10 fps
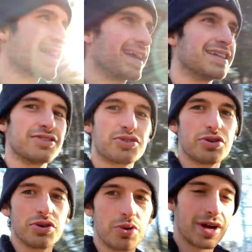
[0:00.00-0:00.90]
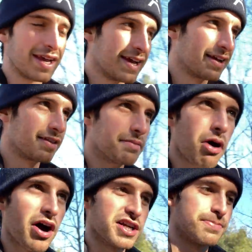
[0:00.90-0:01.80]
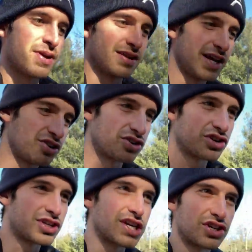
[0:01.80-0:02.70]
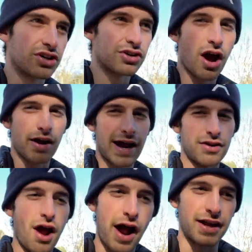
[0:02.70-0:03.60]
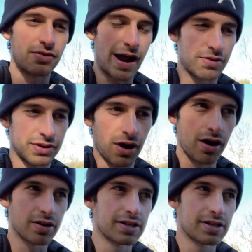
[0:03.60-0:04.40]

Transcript: into the mosh pit like you're just teaching your dog how to not interact with dogs?